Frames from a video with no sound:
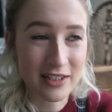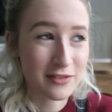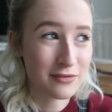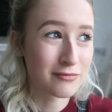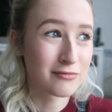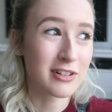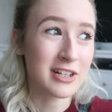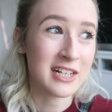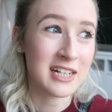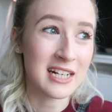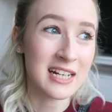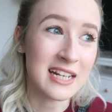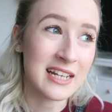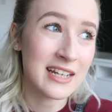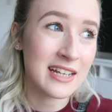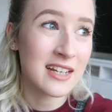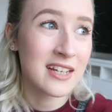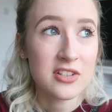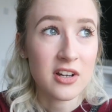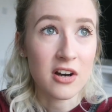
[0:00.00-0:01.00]
it's
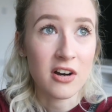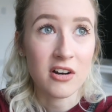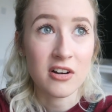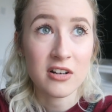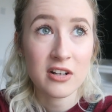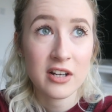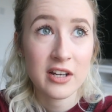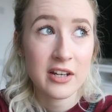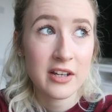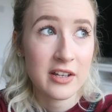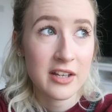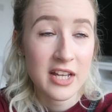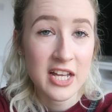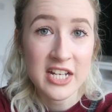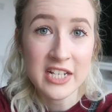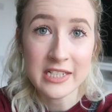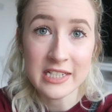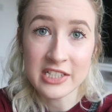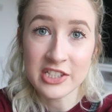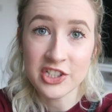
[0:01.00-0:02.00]
really dark
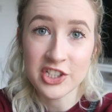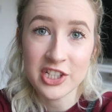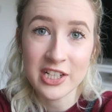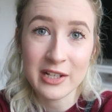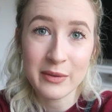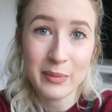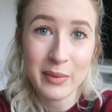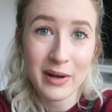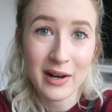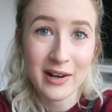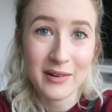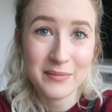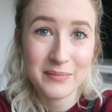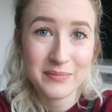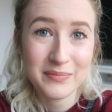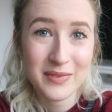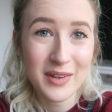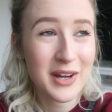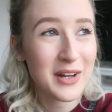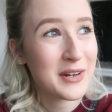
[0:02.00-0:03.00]
and dingy but
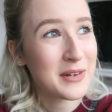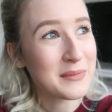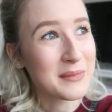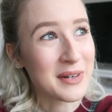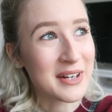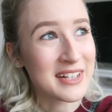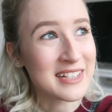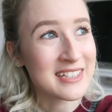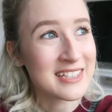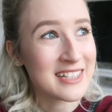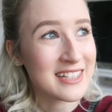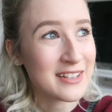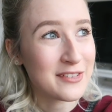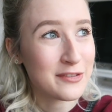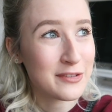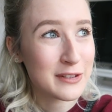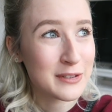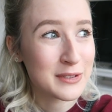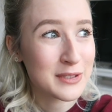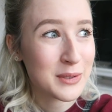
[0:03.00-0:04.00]
I don't mind
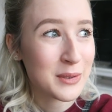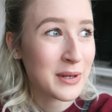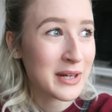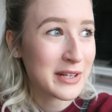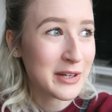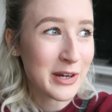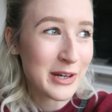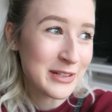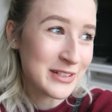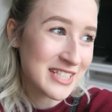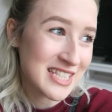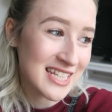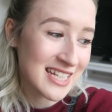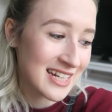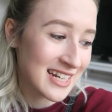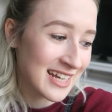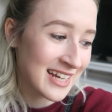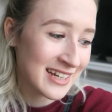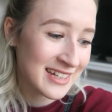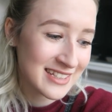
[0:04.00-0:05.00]
it feels quite cozy
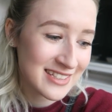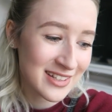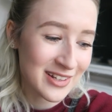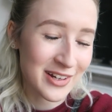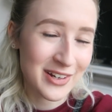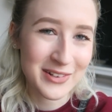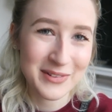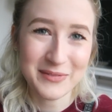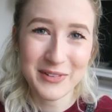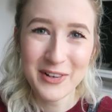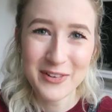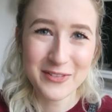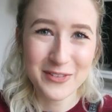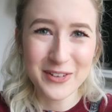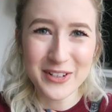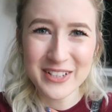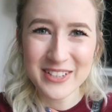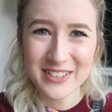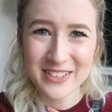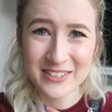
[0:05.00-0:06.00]
in here so my
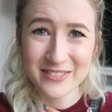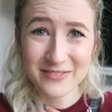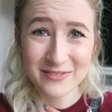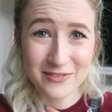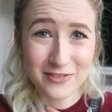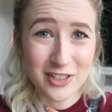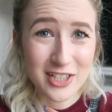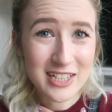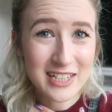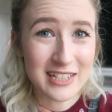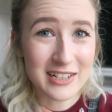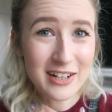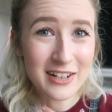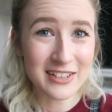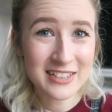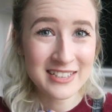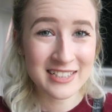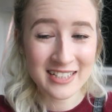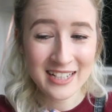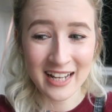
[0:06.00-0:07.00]
voice is really
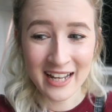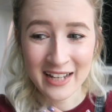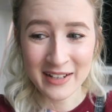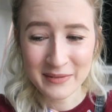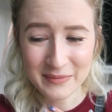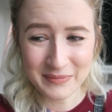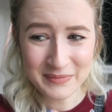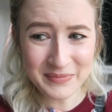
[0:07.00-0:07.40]
going today